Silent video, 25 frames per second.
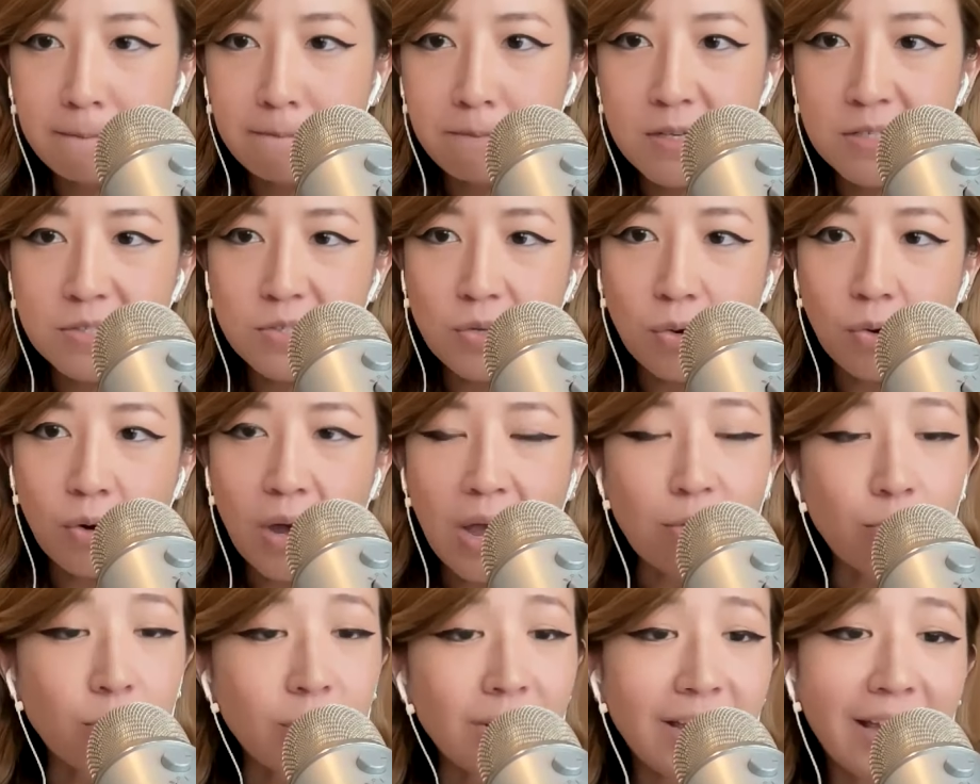So
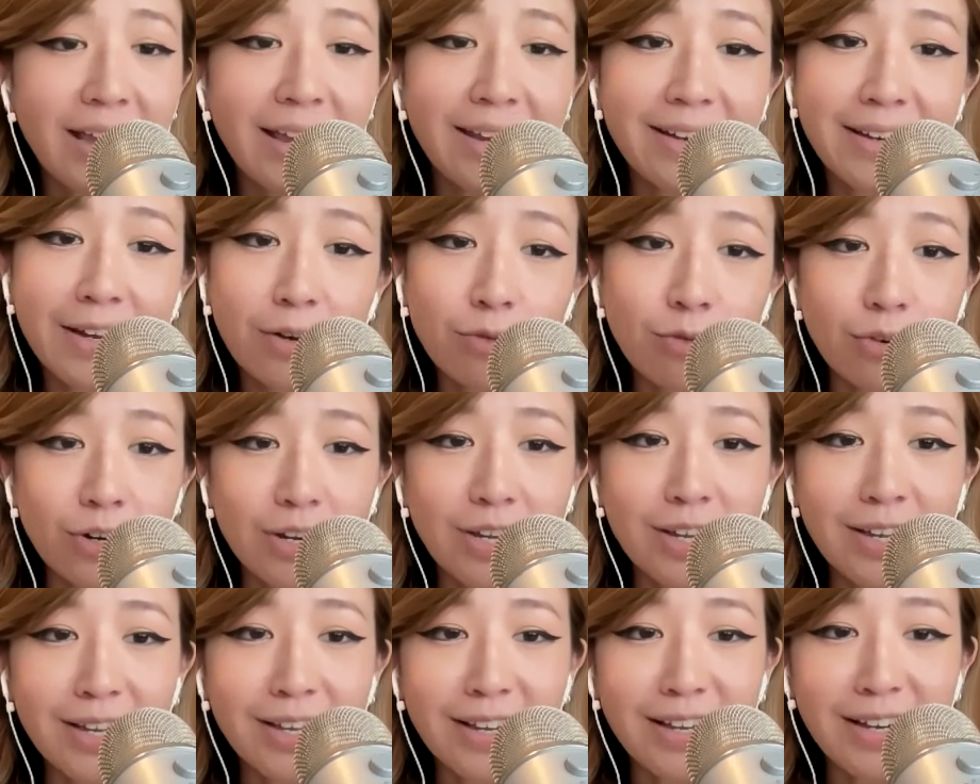I really hate
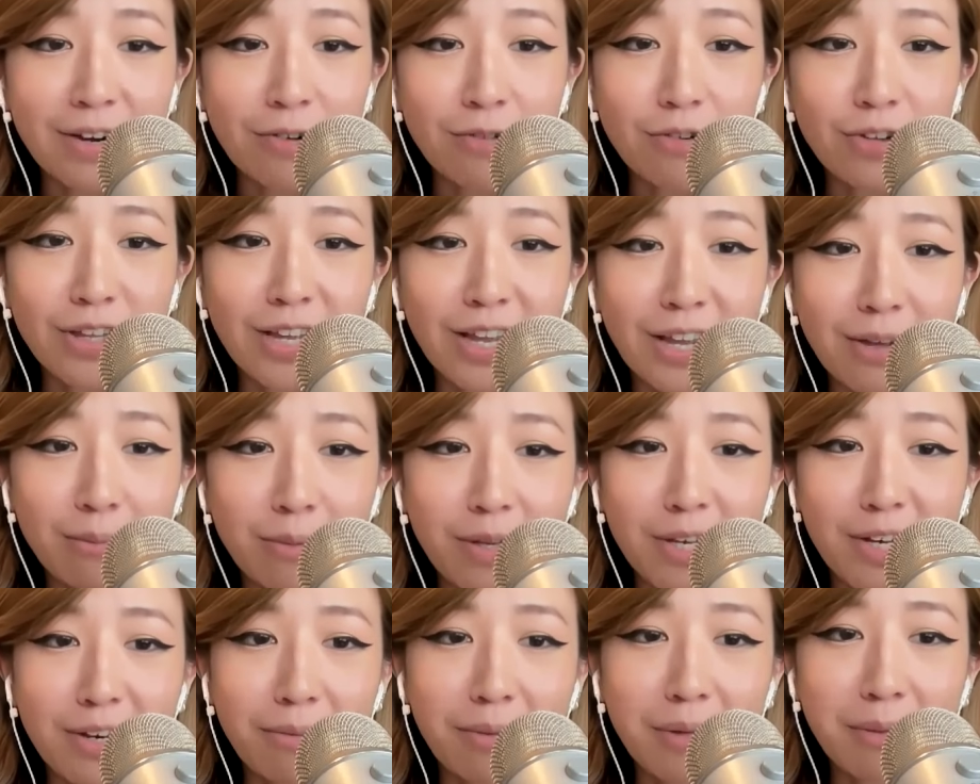networking and I really hate
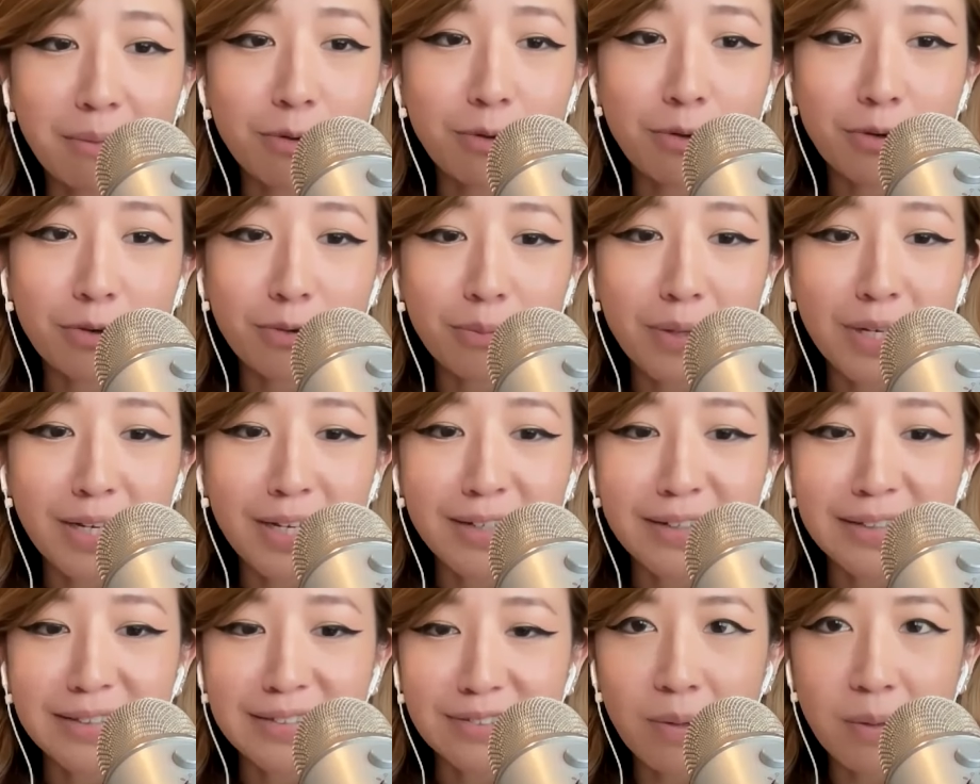meeting people
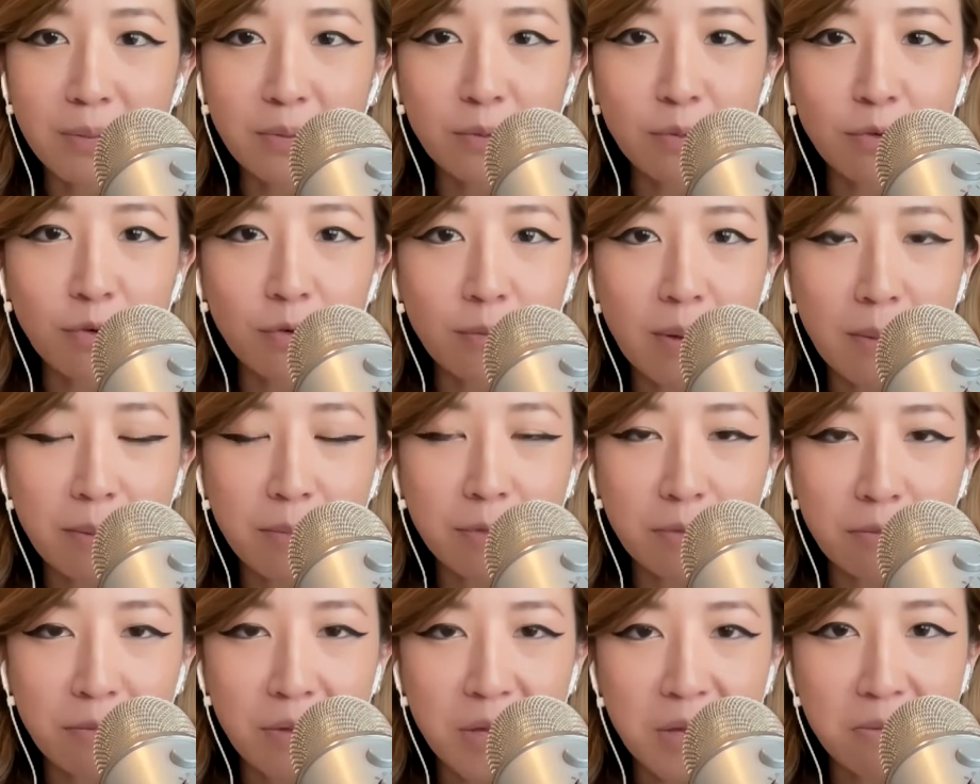because people
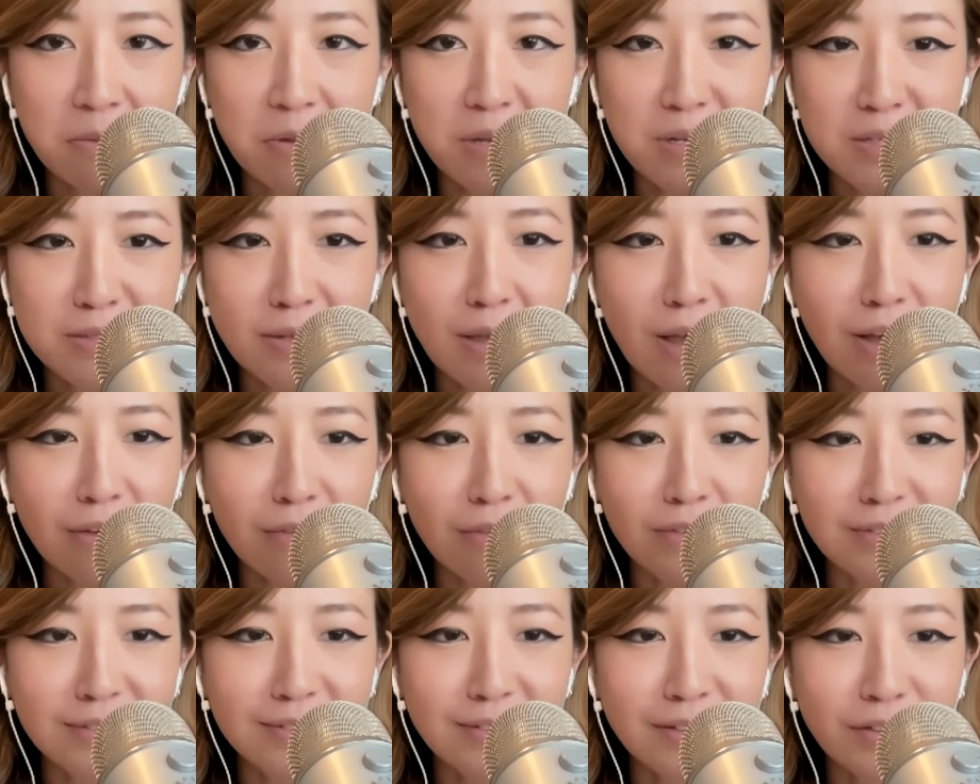remember me because
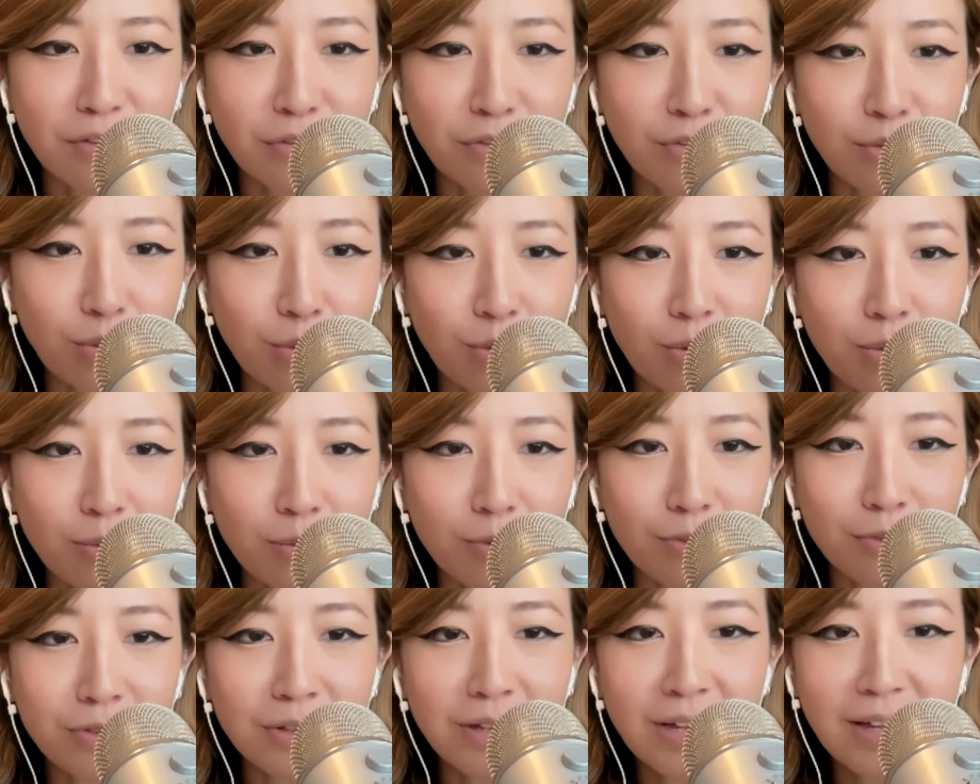obviously they're
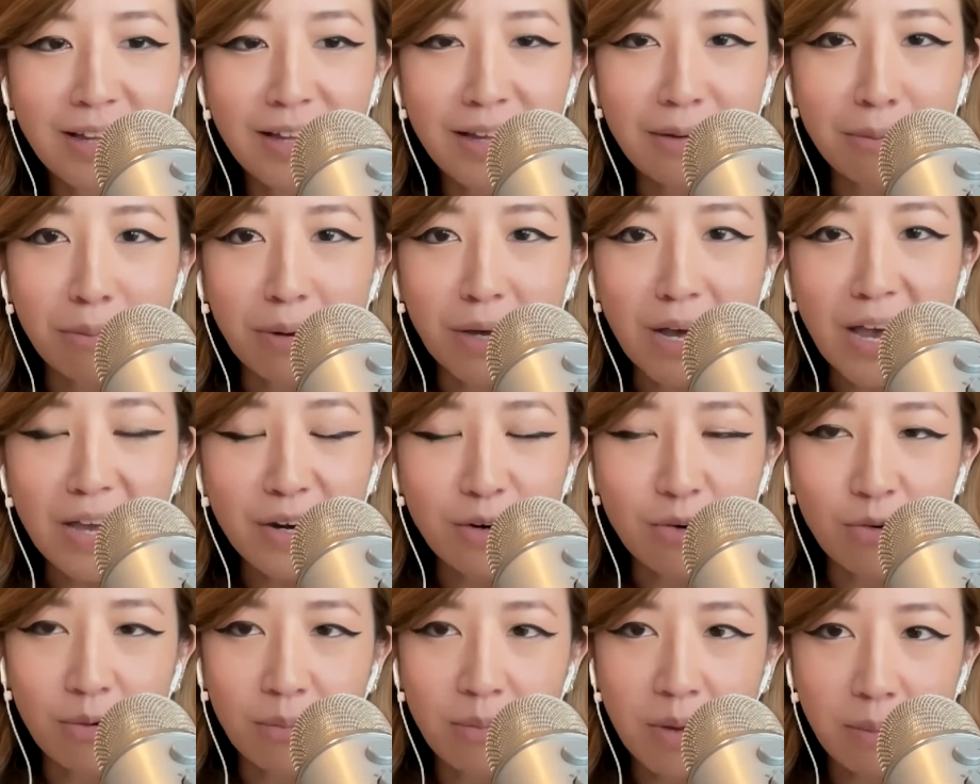normal, but I
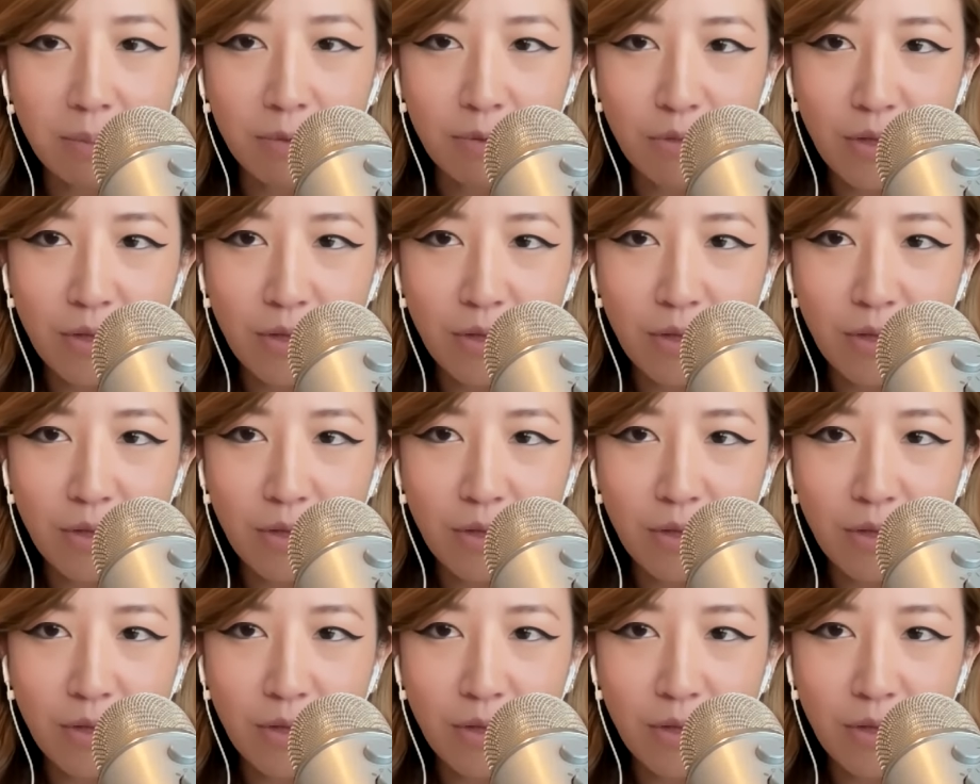don't remember